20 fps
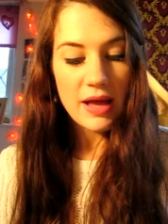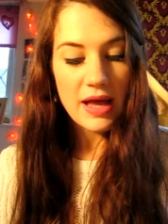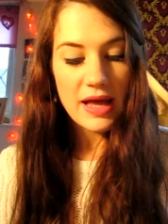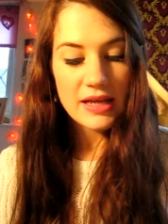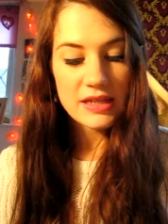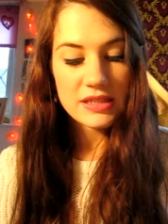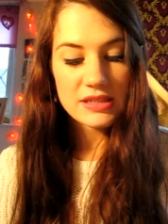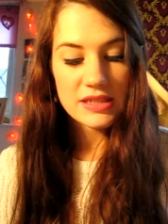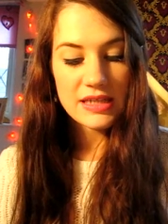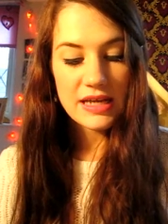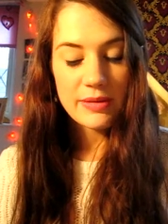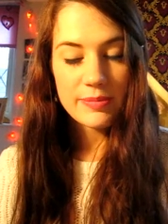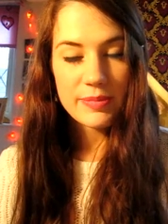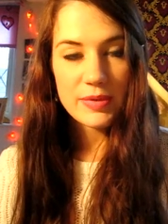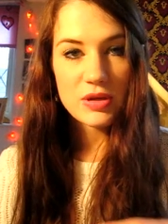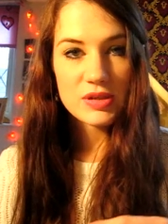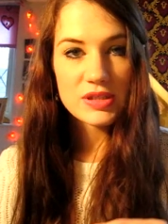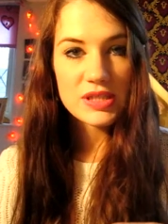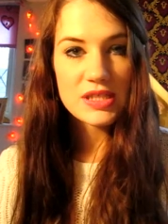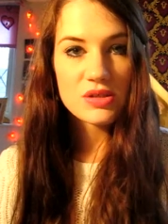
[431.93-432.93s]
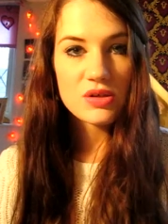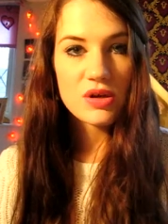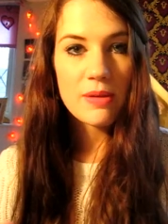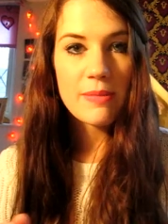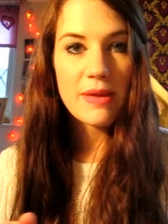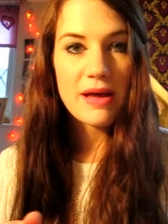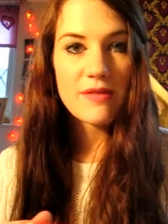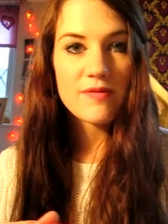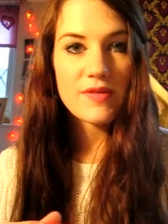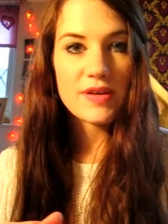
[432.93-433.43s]
And because it's got
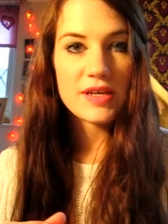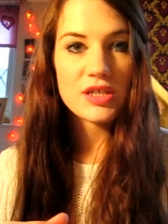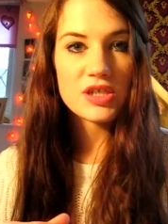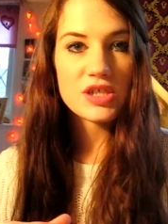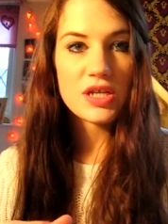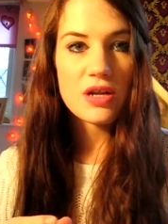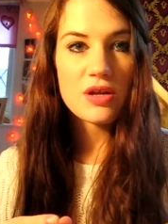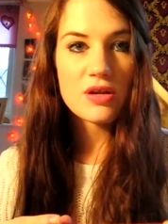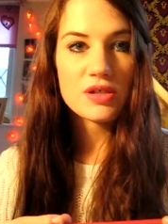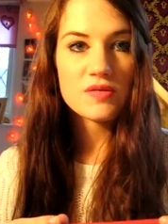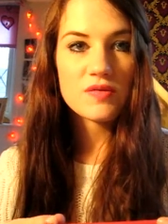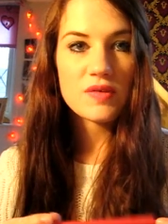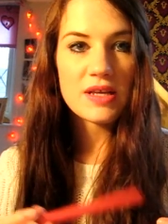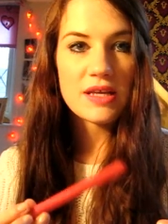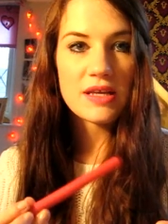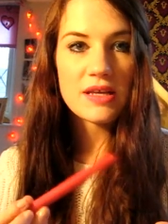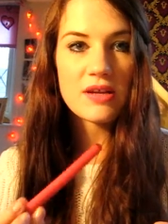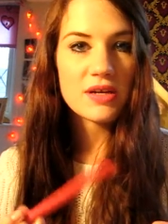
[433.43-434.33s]
a matte finish it looks really